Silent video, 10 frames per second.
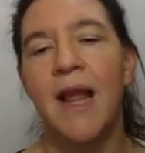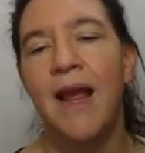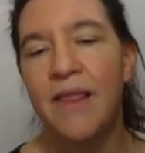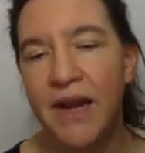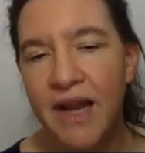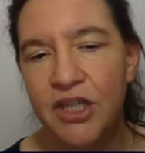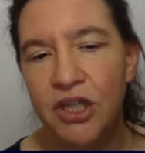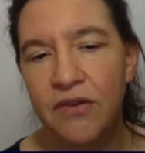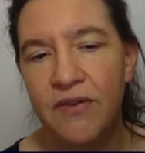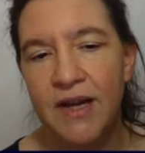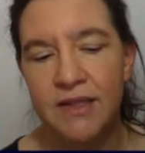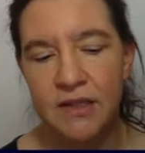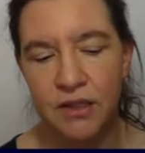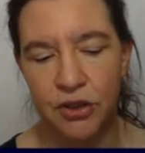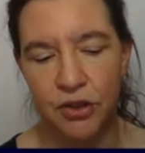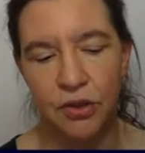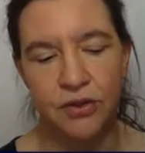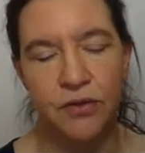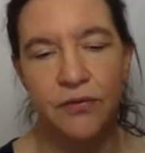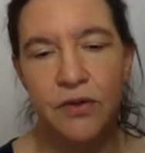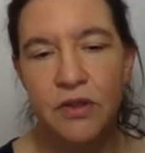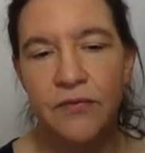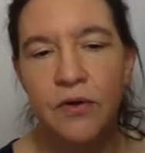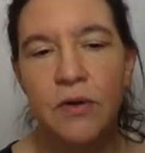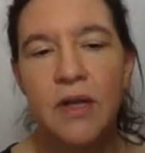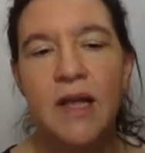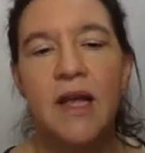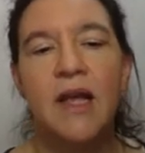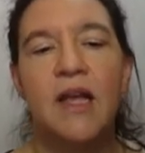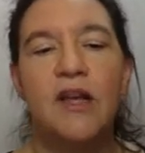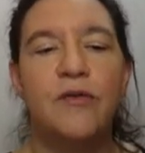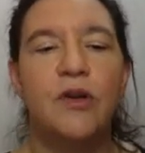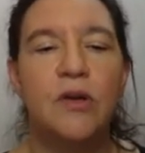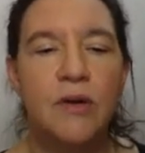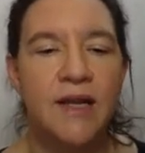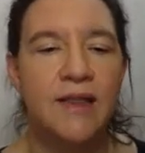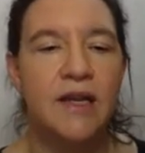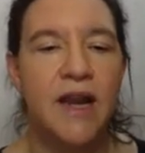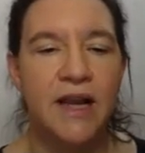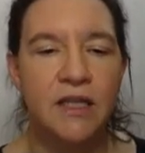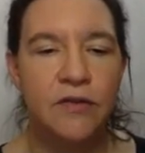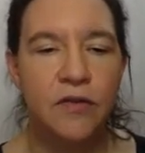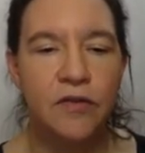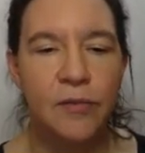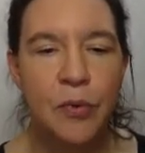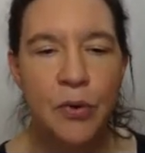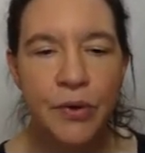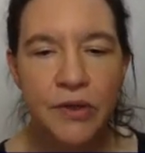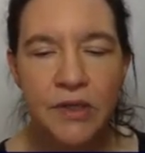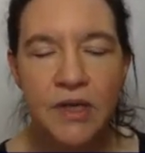And that actually defines addition law. So first of all, if you look at the negative of a point,